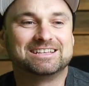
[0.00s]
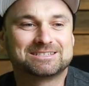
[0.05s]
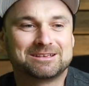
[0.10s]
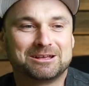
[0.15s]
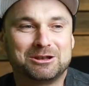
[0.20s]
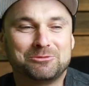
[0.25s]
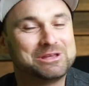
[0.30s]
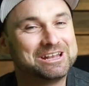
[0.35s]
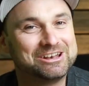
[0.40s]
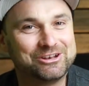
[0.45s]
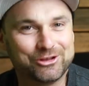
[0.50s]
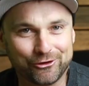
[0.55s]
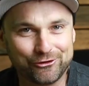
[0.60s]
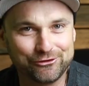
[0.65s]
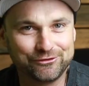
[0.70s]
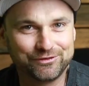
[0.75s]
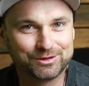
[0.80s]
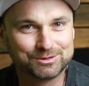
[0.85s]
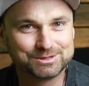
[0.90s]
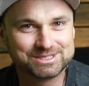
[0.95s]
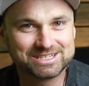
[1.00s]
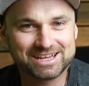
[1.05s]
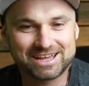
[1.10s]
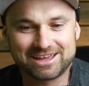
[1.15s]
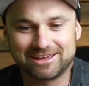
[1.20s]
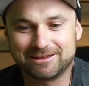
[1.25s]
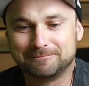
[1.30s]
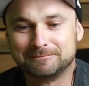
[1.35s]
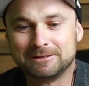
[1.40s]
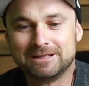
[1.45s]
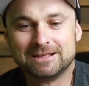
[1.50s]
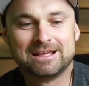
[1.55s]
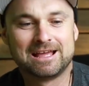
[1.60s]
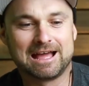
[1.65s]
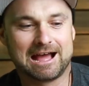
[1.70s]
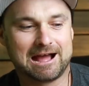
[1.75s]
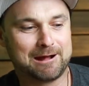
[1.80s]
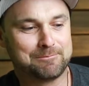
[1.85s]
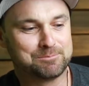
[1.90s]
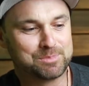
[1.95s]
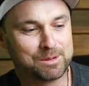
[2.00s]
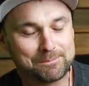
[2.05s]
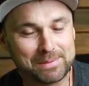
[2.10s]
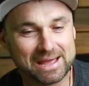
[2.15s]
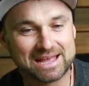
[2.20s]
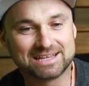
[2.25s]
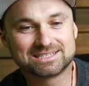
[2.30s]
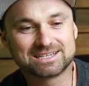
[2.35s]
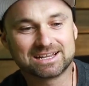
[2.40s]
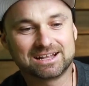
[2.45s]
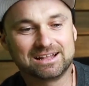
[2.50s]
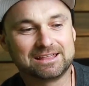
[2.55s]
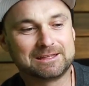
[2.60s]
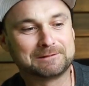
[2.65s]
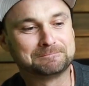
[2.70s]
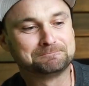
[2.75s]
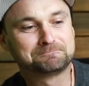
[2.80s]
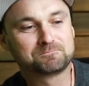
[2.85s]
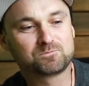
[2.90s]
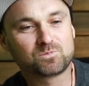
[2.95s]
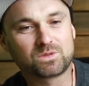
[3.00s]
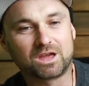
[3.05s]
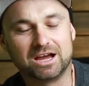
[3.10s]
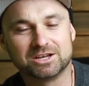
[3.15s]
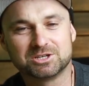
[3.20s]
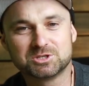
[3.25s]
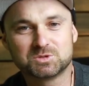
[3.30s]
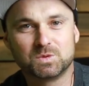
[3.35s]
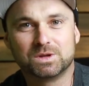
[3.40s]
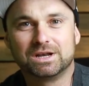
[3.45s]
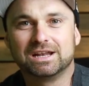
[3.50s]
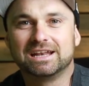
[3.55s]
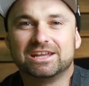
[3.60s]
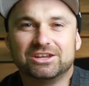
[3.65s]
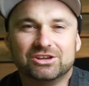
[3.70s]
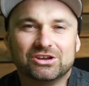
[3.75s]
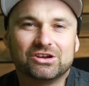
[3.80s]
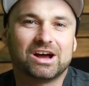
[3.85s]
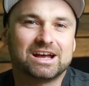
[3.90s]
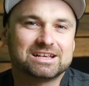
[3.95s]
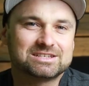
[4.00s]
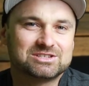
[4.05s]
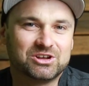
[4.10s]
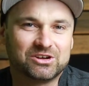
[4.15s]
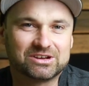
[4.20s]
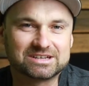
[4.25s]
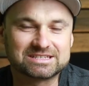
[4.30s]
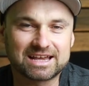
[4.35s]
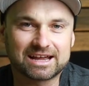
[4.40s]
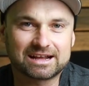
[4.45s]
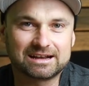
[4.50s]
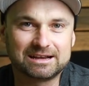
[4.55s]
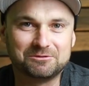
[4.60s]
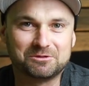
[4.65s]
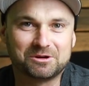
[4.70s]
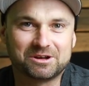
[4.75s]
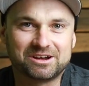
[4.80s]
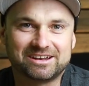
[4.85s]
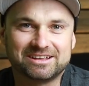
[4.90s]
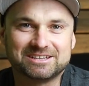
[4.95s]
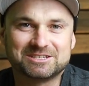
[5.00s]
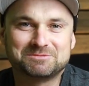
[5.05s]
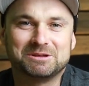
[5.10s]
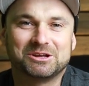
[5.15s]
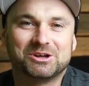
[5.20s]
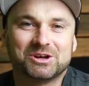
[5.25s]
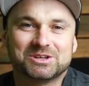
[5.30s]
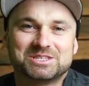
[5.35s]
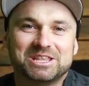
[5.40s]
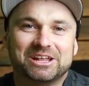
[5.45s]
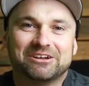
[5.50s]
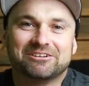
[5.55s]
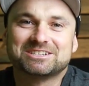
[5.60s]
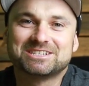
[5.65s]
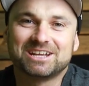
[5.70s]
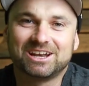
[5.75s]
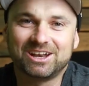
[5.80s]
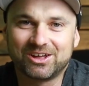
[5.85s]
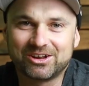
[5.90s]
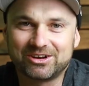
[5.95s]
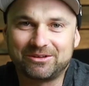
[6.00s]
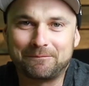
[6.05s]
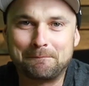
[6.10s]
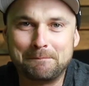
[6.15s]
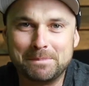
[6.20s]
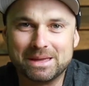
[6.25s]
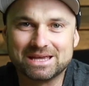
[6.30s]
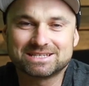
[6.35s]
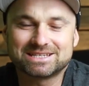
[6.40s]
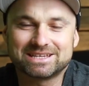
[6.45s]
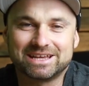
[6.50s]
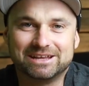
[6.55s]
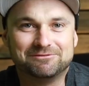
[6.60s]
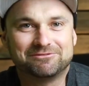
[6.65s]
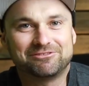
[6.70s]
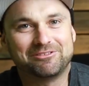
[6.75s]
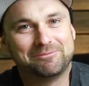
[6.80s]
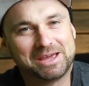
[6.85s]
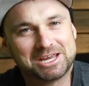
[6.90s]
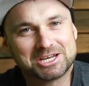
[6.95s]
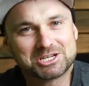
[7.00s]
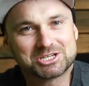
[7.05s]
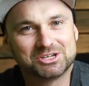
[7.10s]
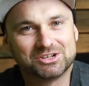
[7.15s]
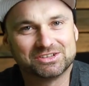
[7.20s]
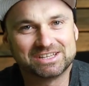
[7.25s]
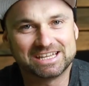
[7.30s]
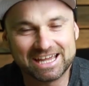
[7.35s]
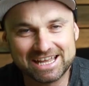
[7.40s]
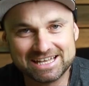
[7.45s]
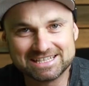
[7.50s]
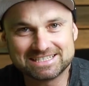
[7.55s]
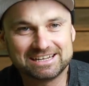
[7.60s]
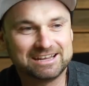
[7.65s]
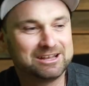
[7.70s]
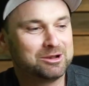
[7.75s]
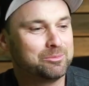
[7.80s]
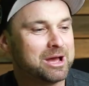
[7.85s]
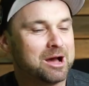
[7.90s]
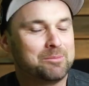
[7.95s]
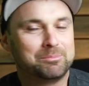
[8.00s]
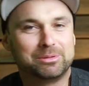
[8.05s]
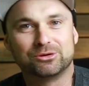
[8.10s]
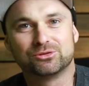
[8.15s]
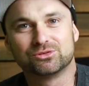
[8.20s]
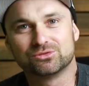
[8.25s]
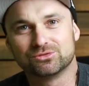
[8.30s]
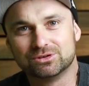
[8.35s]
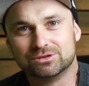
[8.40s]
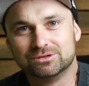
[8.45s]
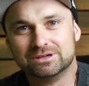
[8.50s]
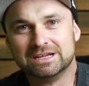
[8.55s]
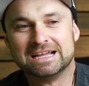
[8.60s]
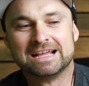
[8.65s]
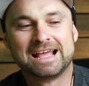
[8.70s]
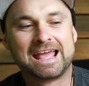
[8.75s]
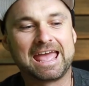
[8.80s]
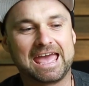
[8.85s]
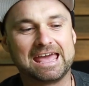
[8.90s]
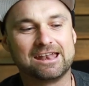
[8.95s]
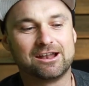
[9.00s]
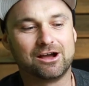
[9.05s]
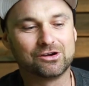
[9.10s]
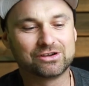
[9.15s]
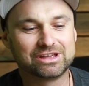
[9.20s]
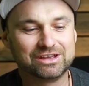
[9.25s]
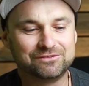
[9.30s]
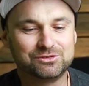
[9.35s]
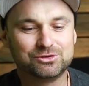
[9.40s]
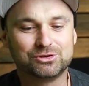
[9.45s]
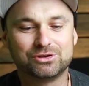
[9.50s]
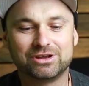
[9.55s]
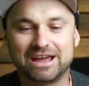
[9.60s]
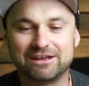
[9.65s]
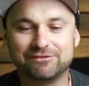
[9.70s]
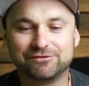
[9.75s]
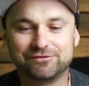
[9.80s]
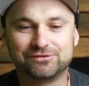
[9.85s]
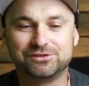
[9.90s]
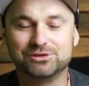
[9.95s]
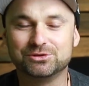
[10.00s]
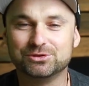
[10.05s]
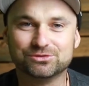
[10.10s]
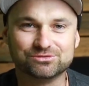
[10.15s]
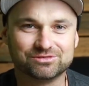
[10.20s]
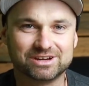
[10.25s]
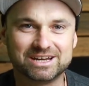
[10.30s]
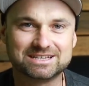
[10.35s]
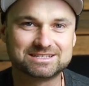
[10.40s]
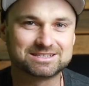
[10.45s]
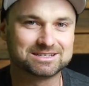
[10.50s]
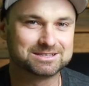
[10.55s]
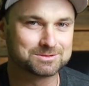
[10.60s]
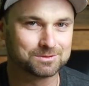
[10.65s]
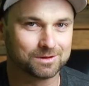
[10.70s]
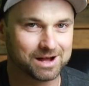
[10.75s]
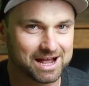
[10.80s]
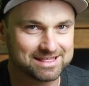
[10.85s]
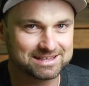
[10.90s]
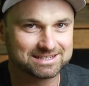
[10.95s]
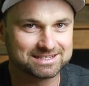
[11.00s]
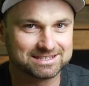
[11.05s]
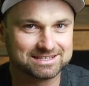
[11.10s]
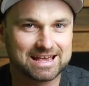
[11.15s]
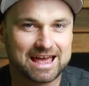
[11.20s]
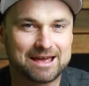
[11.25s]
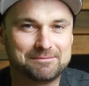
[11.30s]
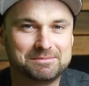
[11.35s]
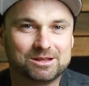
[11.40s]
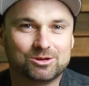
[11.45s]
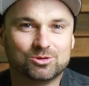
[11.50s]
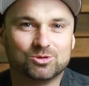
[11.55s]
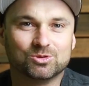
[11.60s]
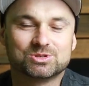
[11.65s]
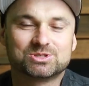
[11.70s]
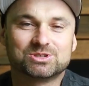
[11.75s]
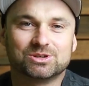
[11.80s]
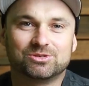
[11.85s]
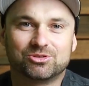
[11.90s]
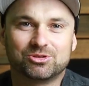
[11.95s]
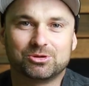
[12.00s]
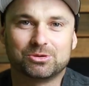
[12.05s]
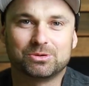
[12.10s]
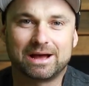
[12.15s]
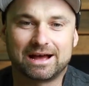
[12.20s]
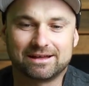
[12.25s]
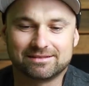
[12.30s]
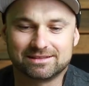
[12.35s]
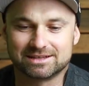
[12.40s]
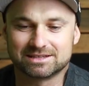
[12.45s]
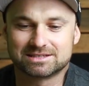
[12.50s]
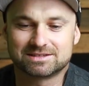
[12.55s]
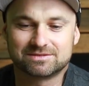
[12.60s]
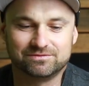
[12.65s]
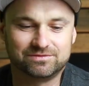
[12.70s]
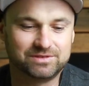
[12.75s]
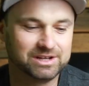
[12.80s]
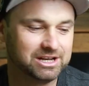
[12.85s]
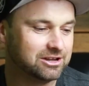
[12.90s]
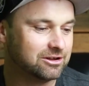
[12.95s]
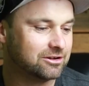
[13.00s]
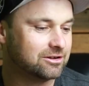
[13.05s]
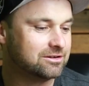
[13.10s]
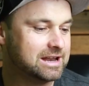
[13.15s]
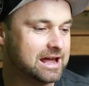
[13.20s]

There's going to be no filter here, um, but basically I just want to let you guys know exactly what it is because there is a lot of misinformation on the internet about Builderall and I'll give you a few reasons why this is happening also throughout this video.